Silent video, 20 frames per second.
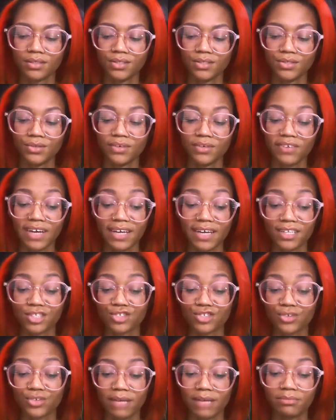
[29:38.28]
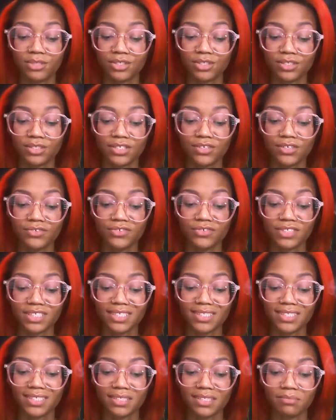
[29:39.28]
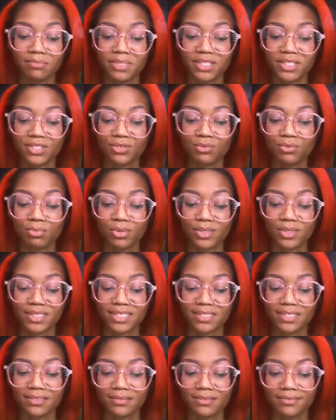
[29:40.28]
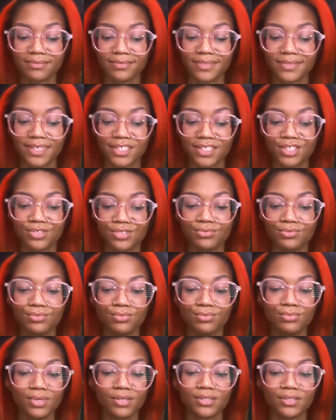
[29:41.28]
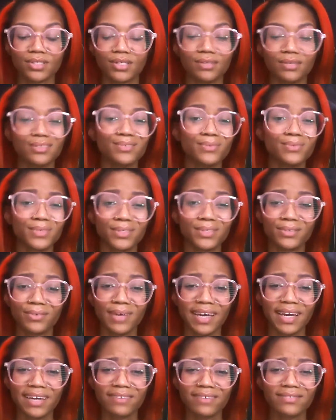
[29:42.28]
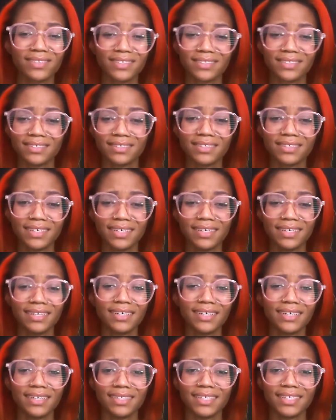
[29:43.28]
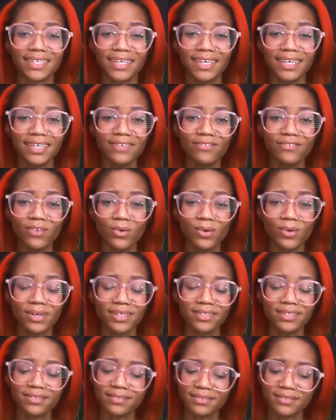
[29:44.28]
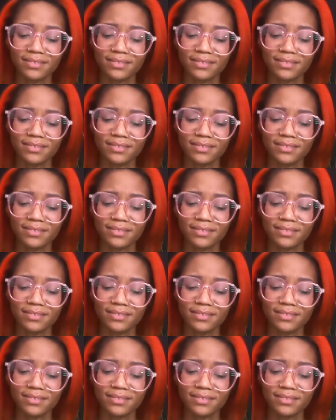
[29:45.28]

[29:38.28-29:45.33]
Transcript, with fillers: you have kind of trapped yourself into this mental prison that you are the only one who have the the key for